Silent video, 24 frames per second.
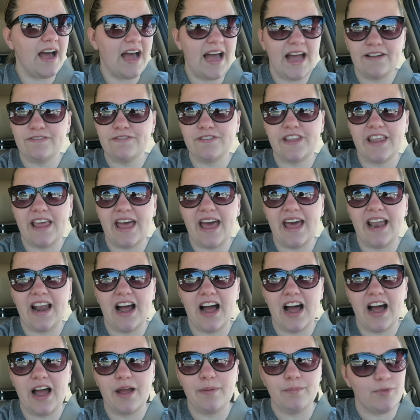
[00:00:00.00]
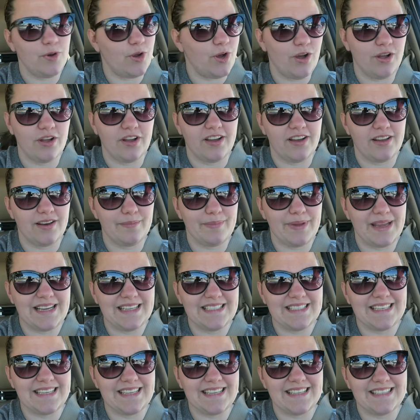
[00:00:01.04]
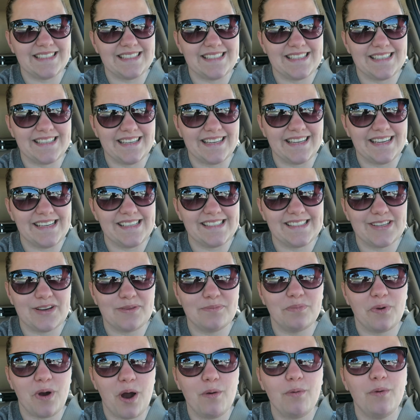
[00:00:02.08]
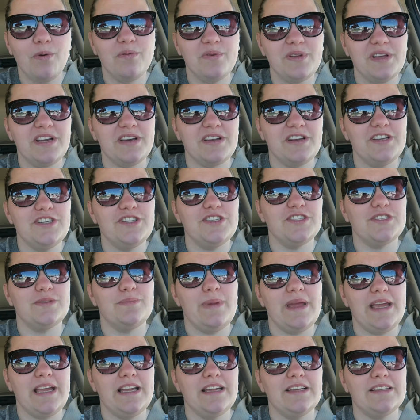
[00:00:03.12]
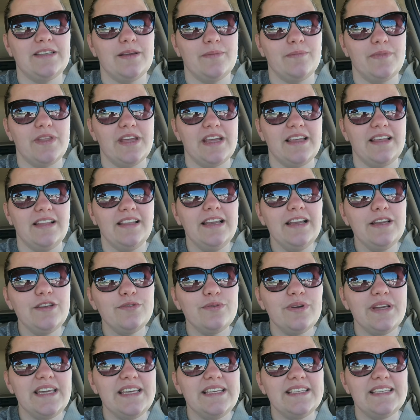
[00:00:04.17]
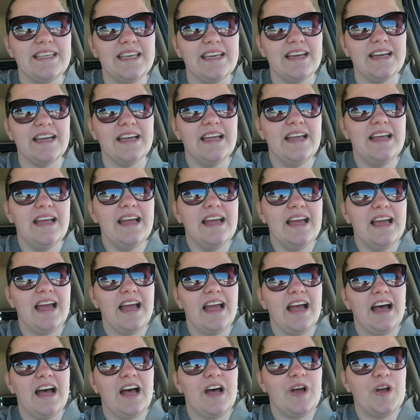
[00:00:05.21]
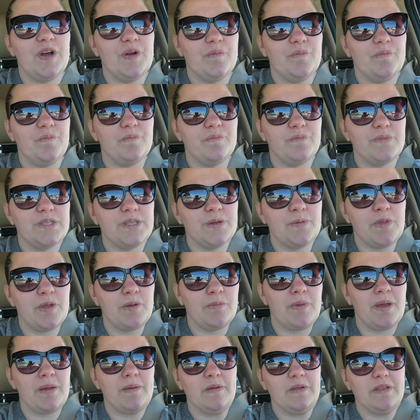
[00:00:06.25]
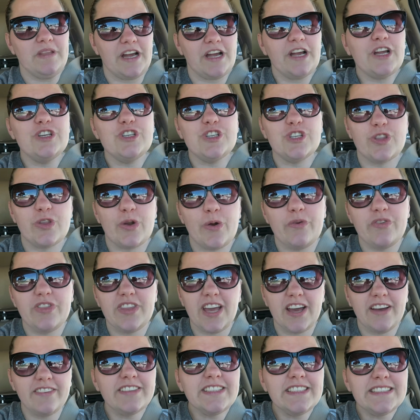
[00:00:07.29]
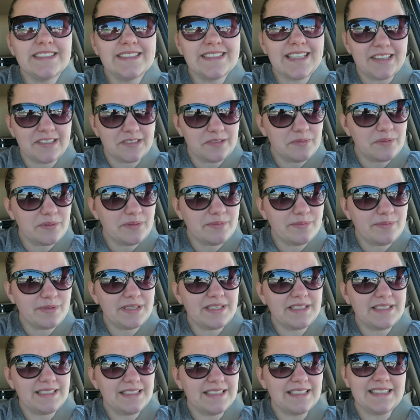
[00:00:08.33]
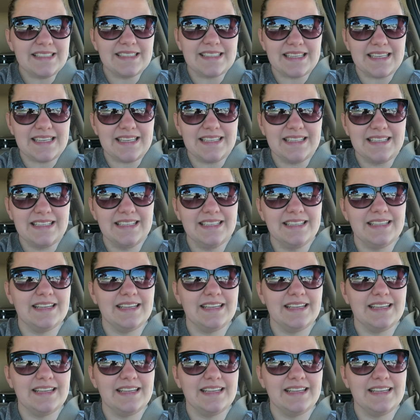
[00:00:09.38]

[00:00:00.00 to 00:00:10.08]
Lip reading: after that, I'm not gonna make dinner tonight, so I'm probably gonna just make something a little easier, something maybe I can just throw in the oven. That would be really easy.